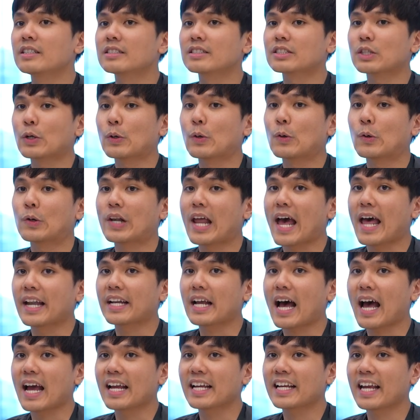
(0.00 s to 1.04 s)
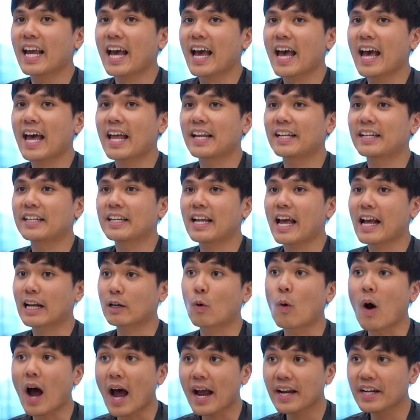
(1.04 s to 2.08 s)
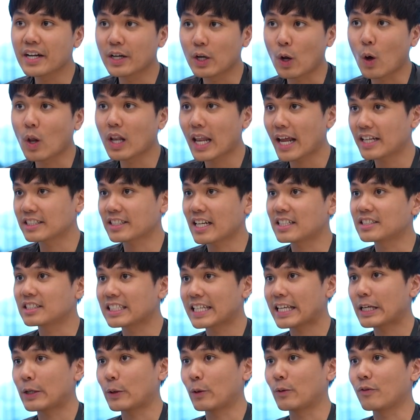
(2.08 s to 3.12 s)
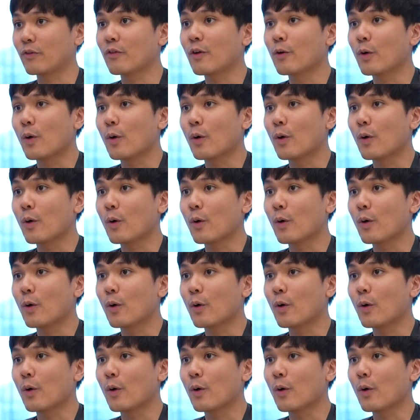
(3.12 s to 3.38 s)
so that I can acquire the knowledge and skill